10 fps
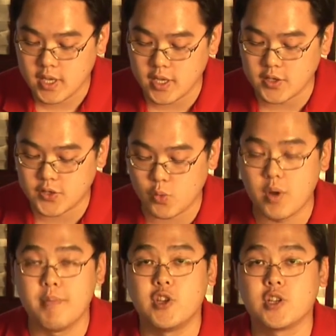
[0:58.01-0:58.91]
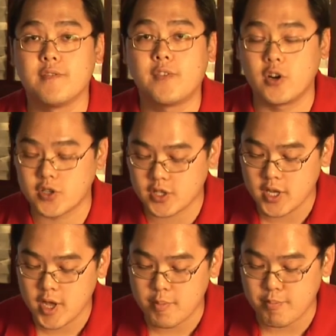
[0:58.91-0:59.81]
is the one mentioned first,
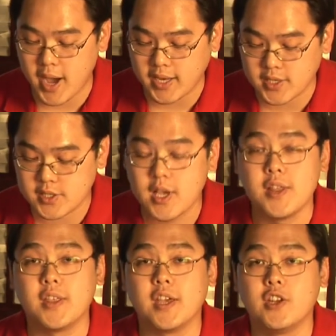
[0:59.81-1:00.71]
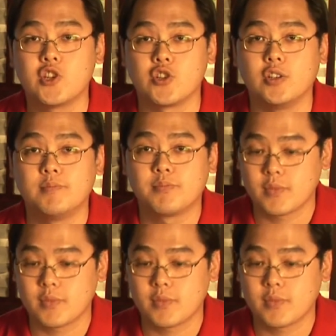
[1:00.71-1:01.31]
minus the initial.